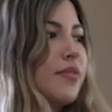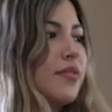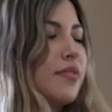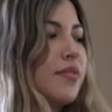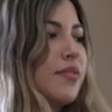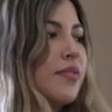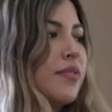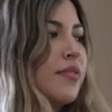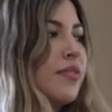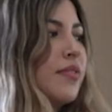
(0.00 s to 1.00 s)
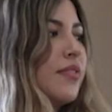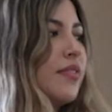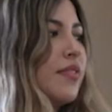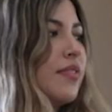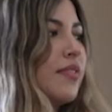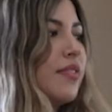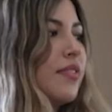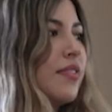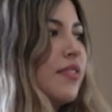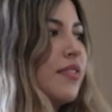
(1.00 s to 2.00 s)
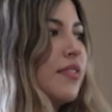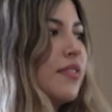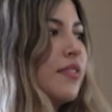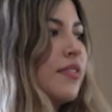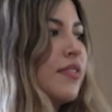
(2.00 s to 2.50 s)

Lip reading: No words are spoken by the person on screen.